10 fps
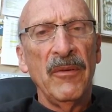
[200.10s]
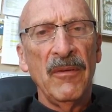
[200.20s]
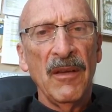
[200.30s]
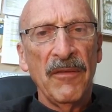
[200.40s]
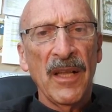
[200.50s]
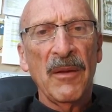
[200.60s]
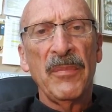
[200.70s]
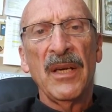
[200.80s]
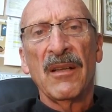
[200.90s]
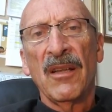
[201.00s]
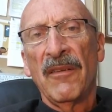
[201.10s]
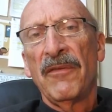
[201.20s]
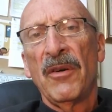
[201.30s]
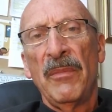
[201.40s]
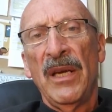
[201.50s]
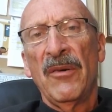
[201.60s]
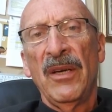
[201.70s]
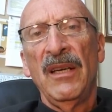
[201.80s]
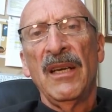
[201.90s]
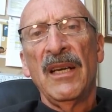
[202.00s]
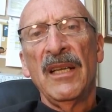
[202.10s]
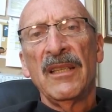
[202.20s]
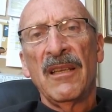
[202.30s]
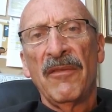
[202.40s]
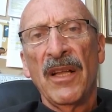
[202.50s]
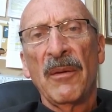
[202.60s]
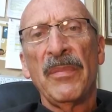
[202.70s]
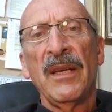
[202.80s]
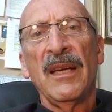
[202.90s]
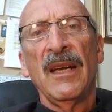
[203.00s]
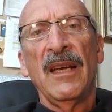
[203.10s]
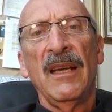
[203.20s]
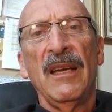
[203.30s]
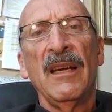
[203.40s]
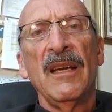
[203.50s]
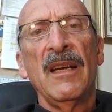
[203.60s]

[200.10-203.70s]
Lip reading: developing a love for Mary, developing a